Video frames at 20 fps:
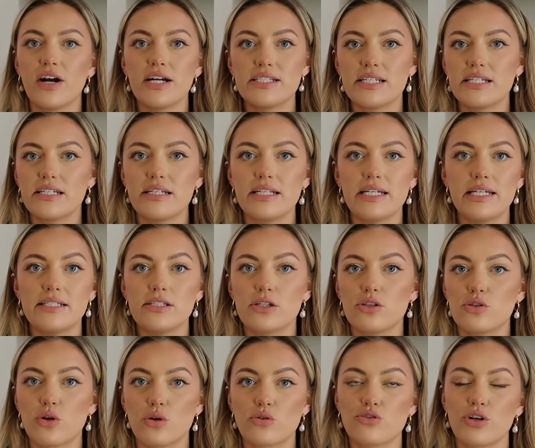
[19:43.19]
I didn't need
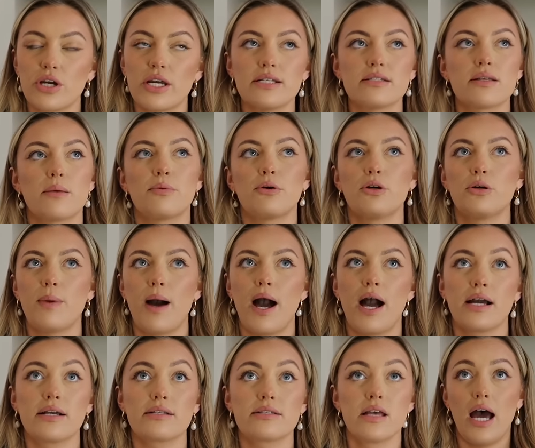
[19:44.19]
dog treats, poo
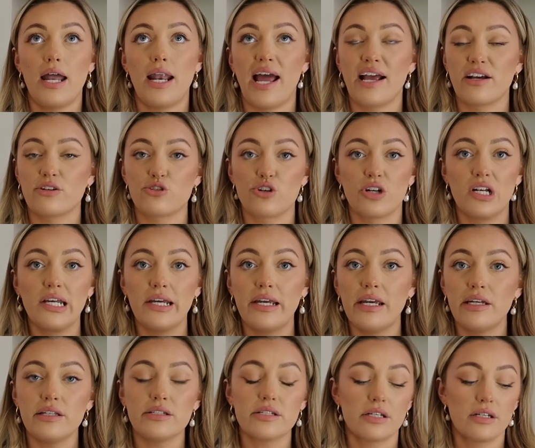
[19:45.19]
bags, an extra
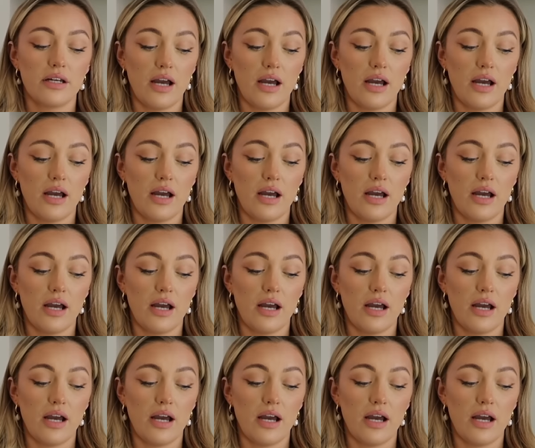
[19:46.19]
lead,